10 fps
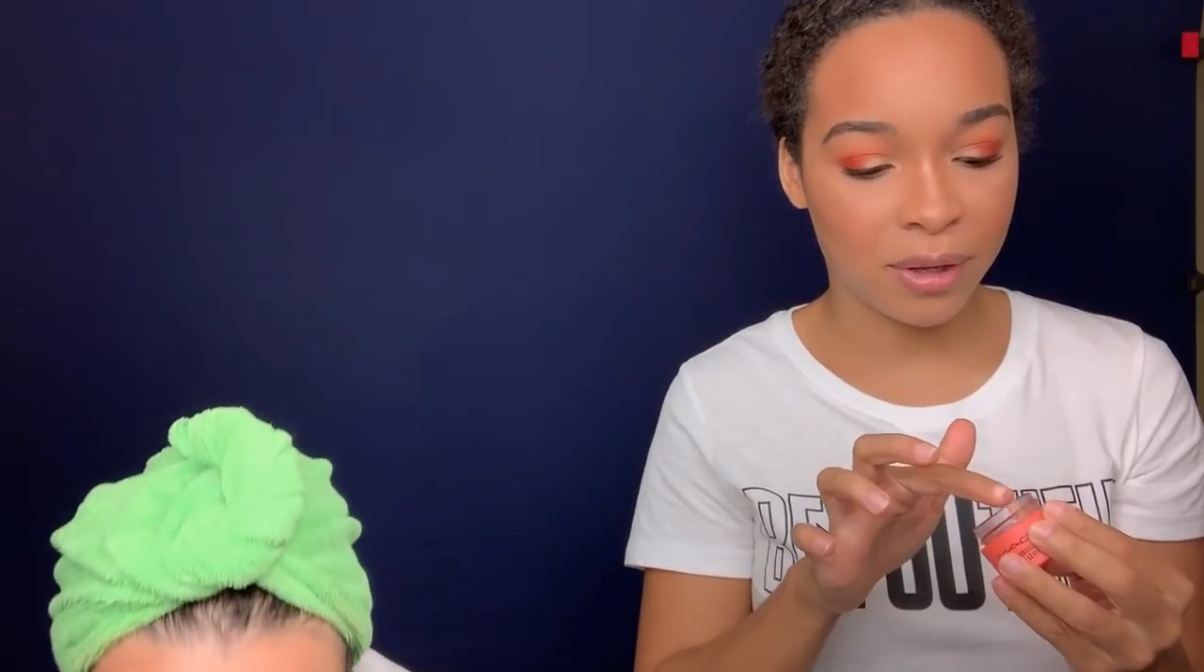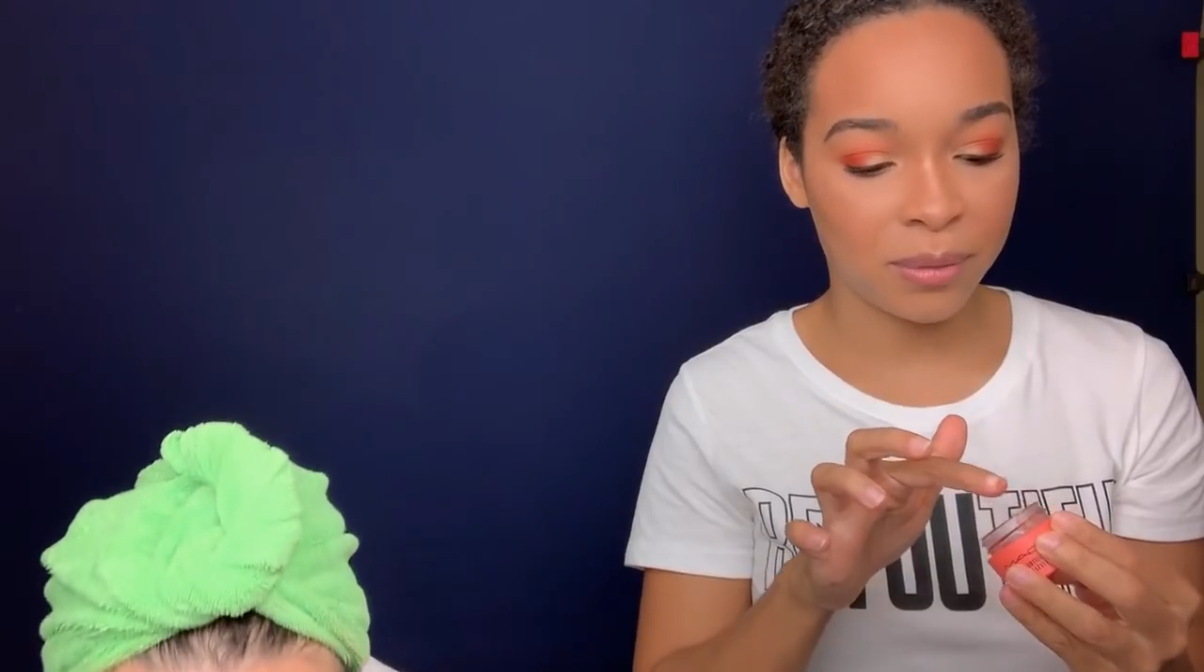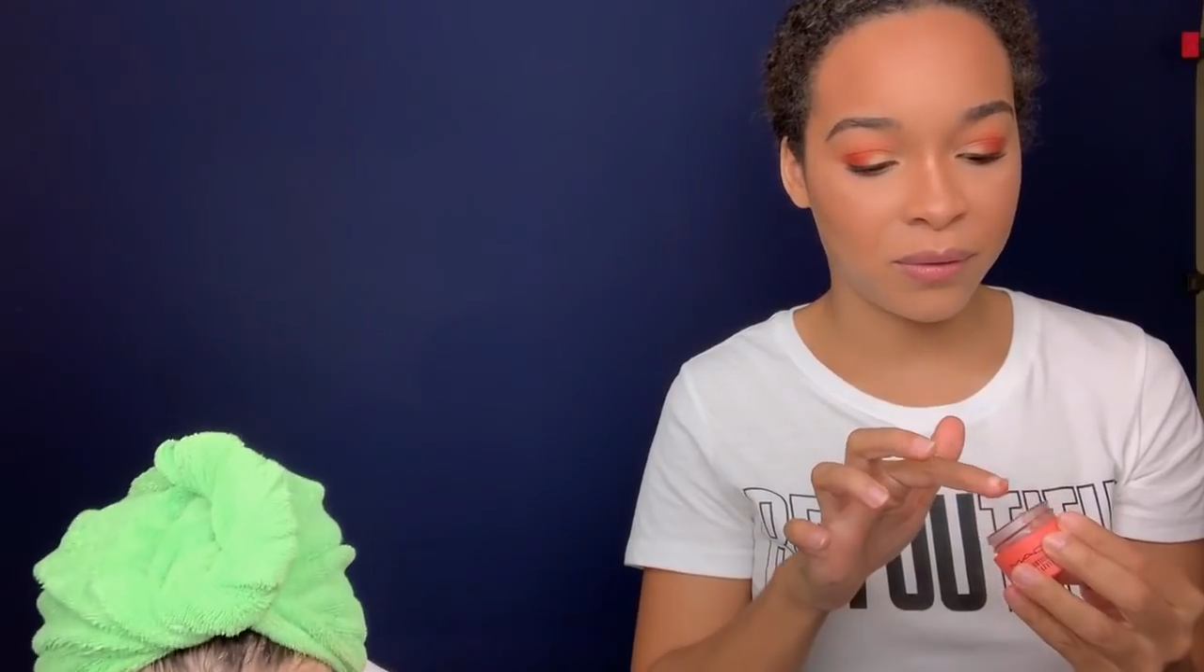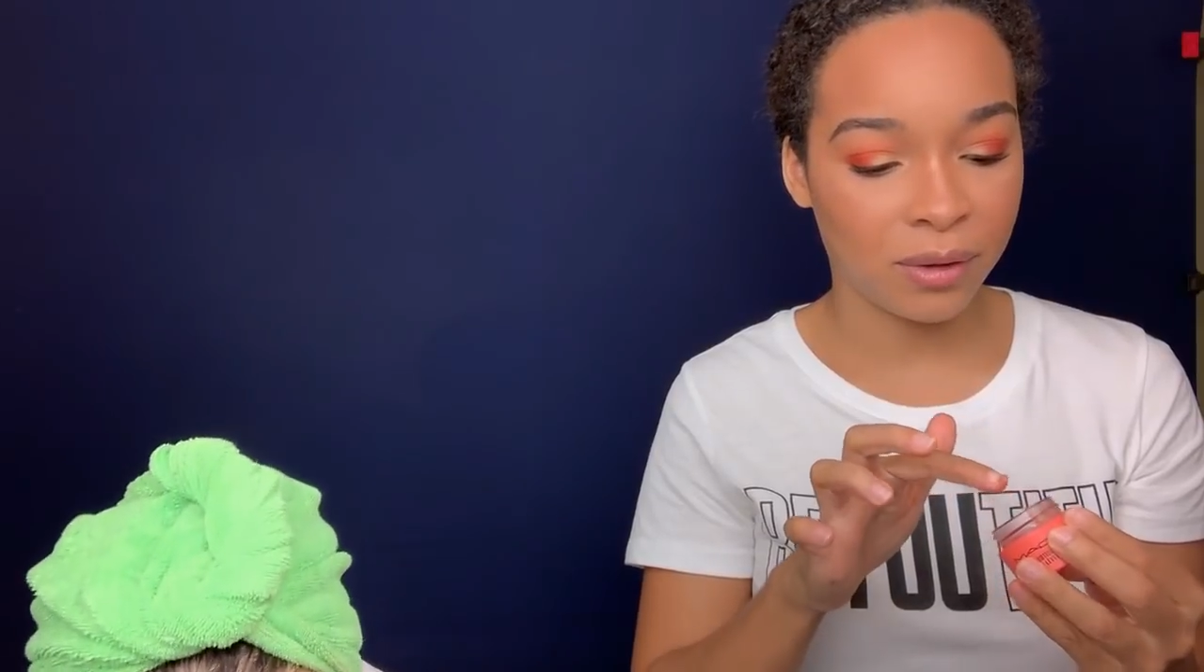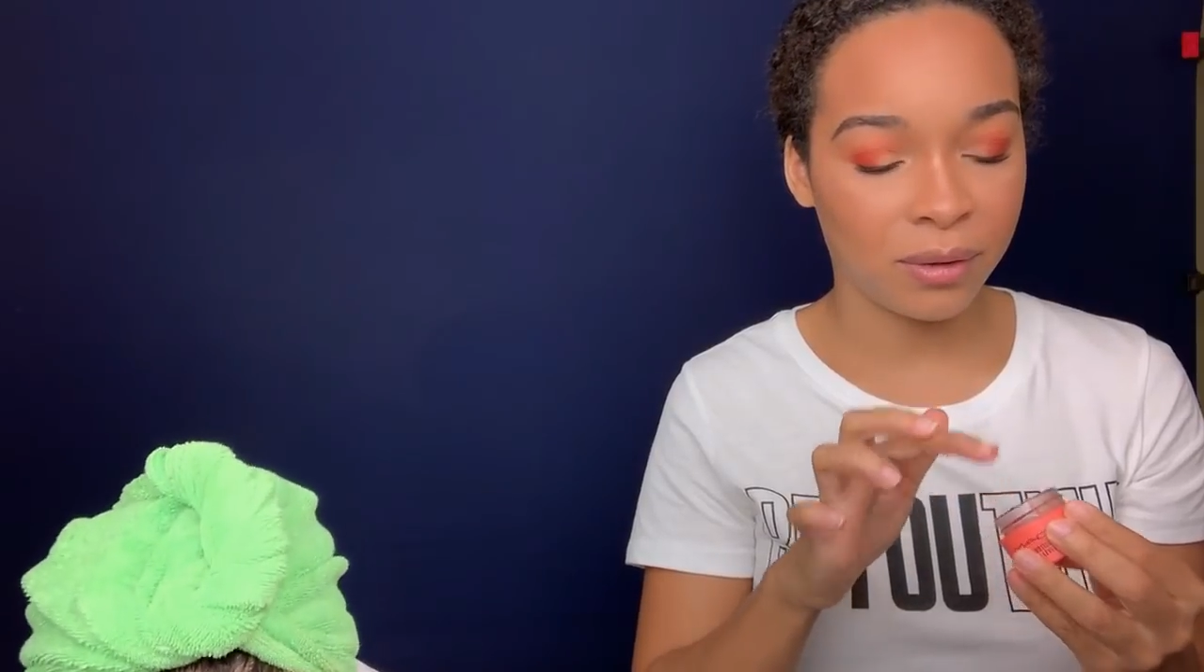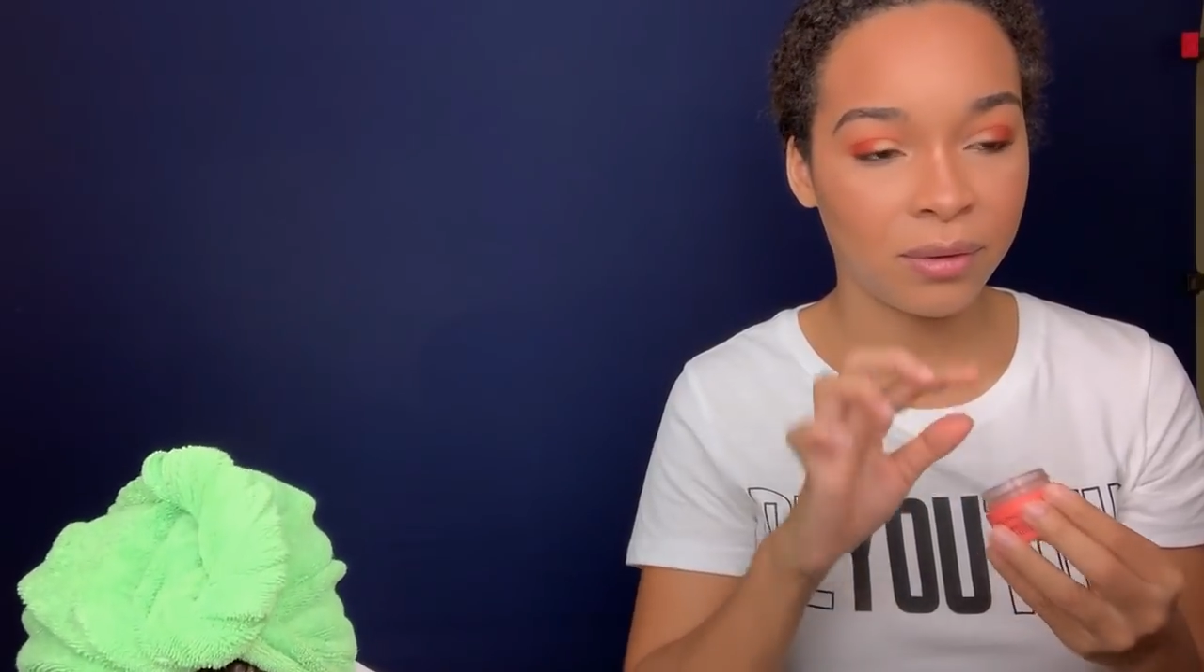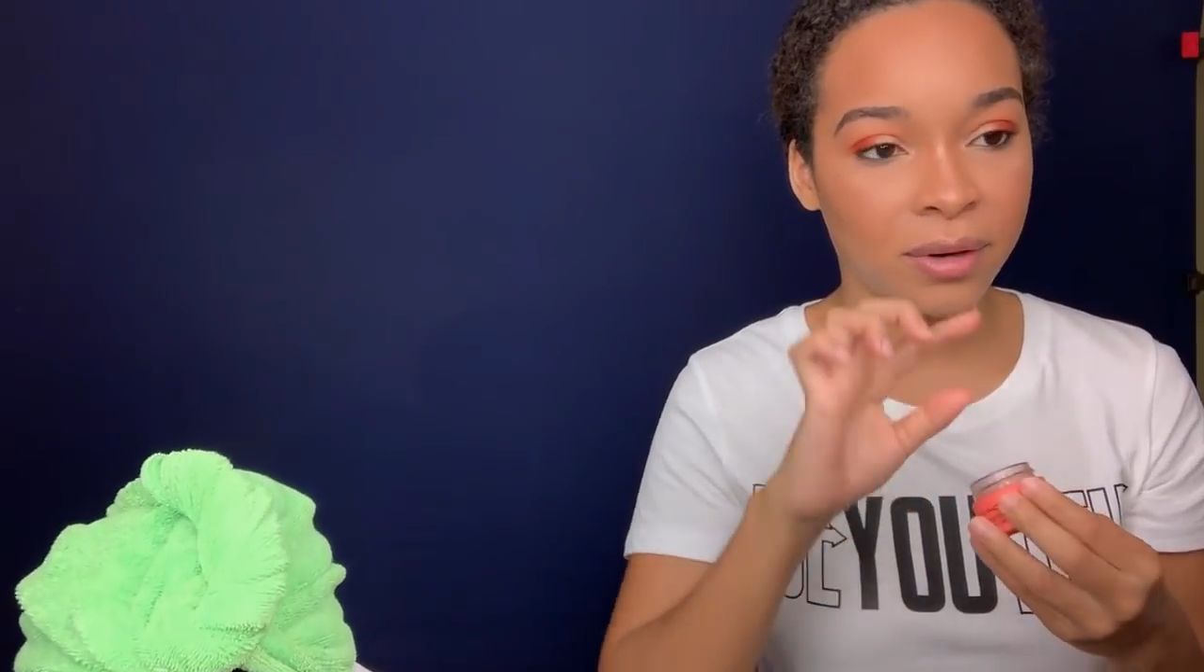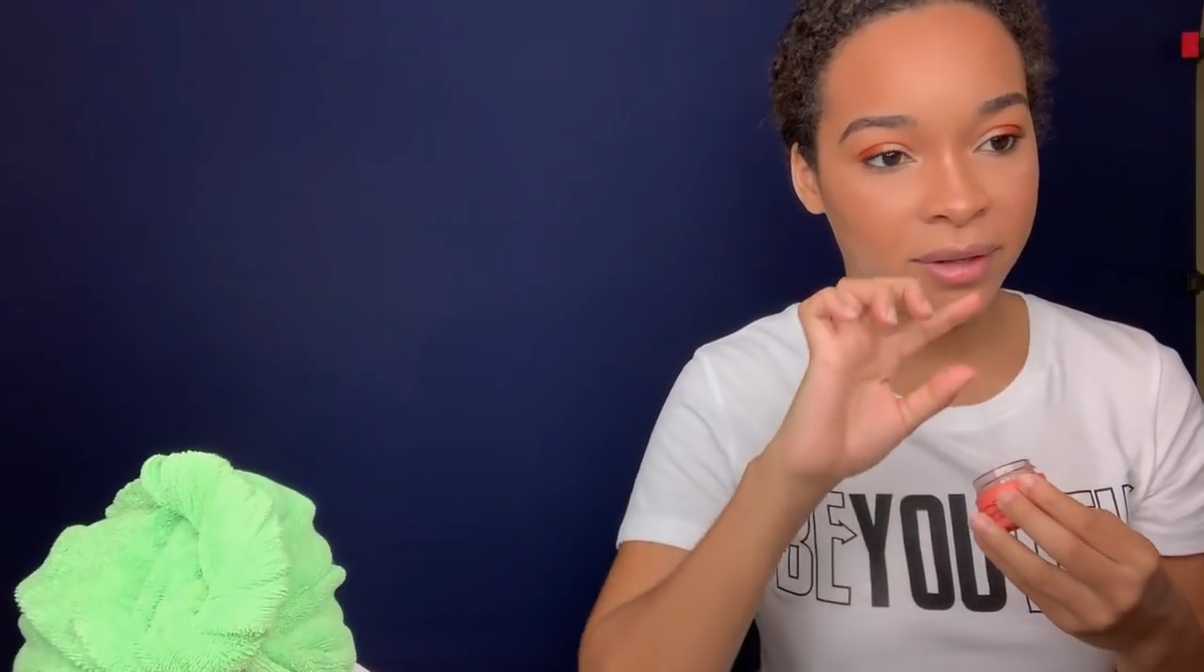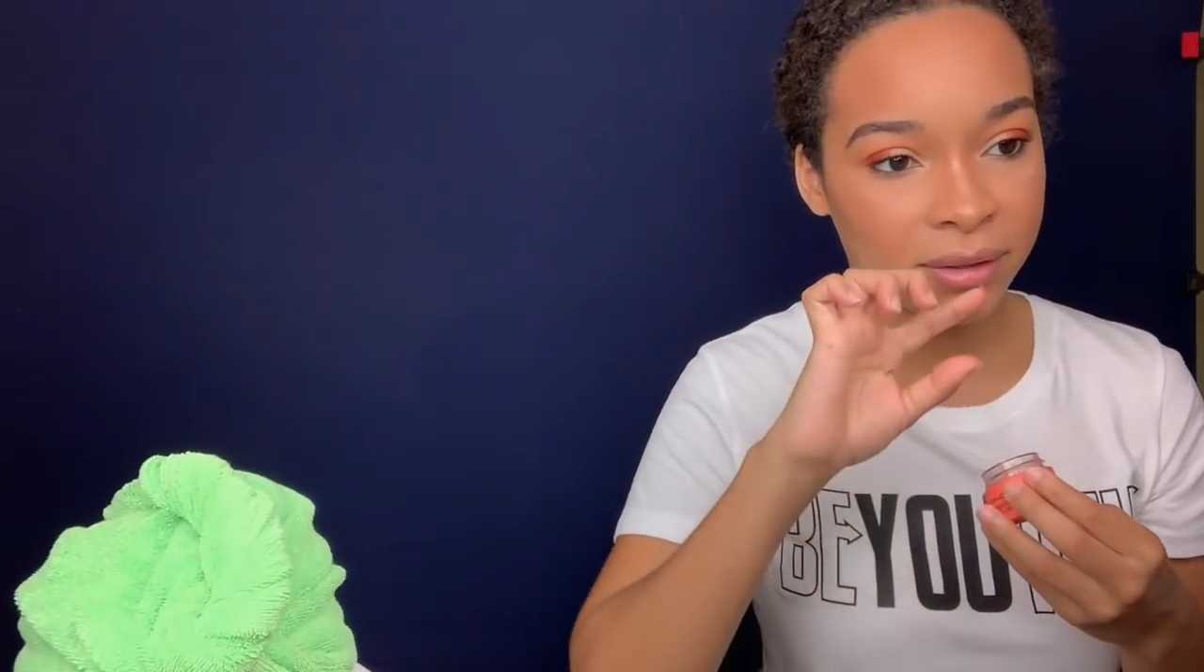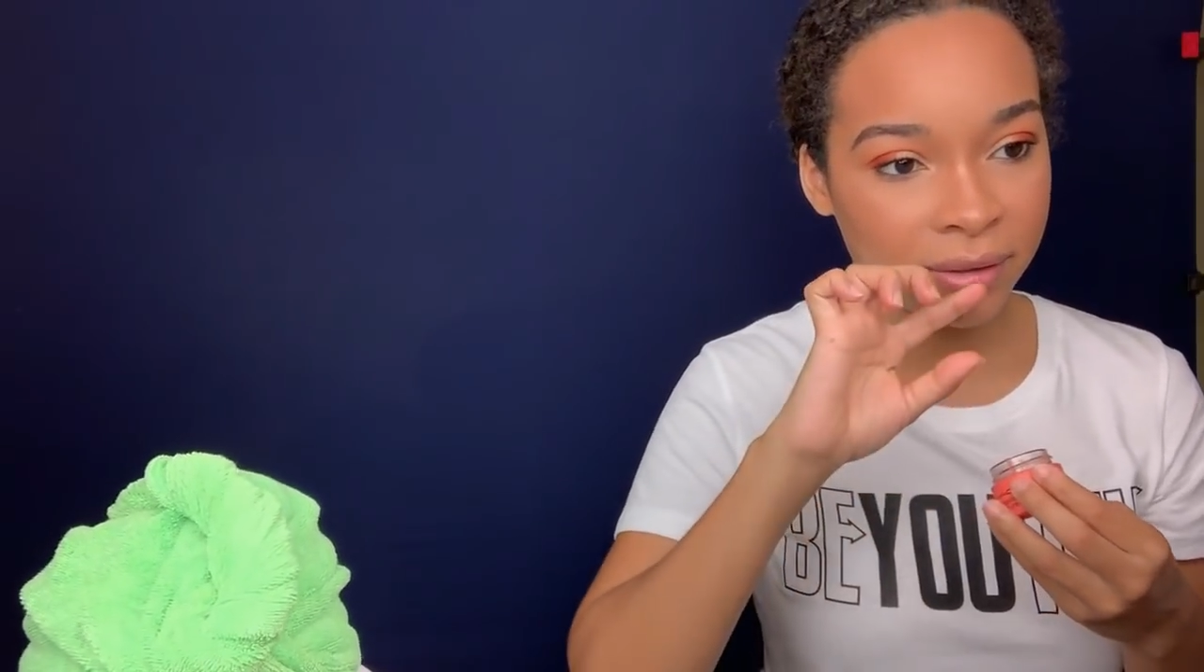lips feel a little
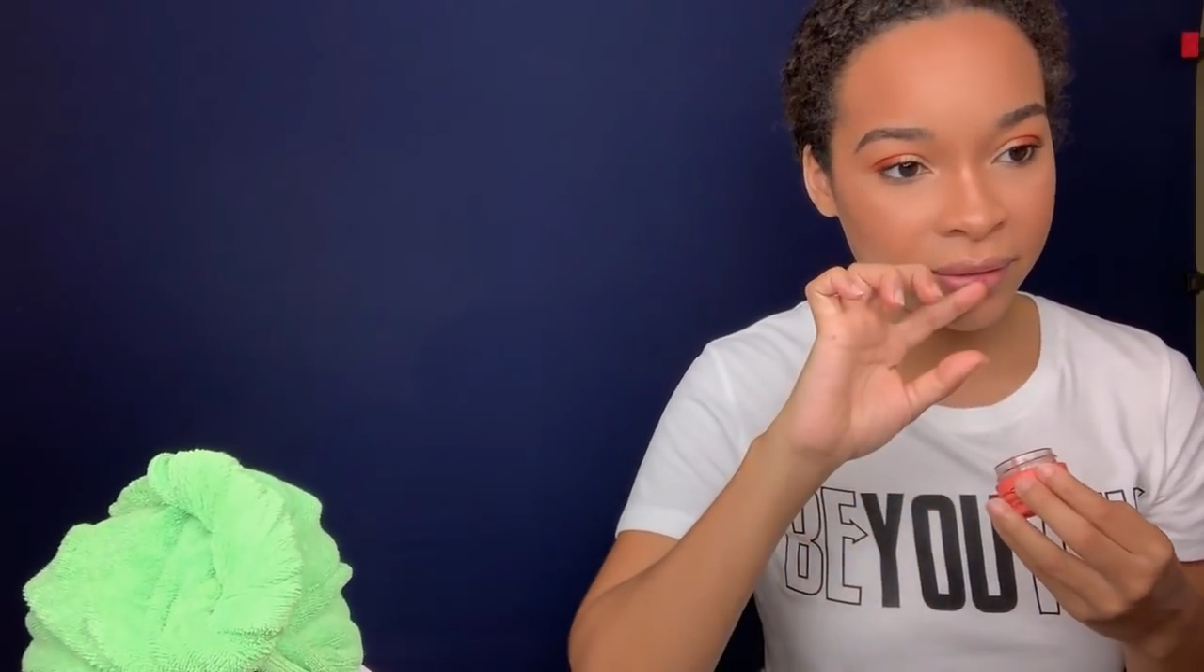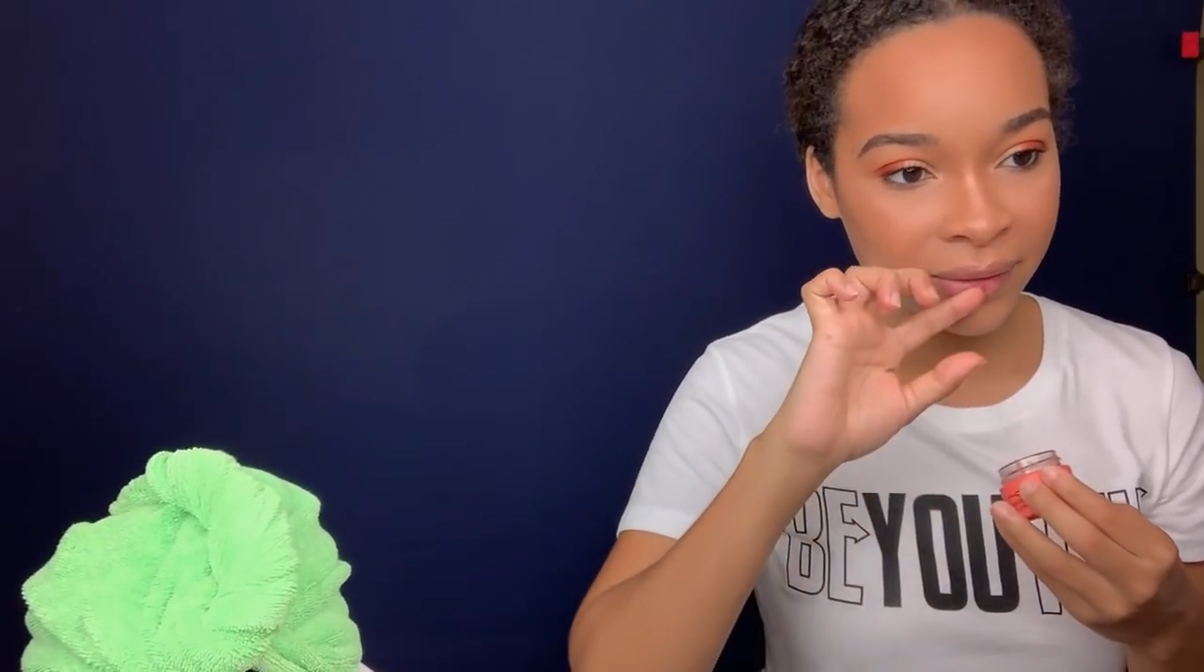crust.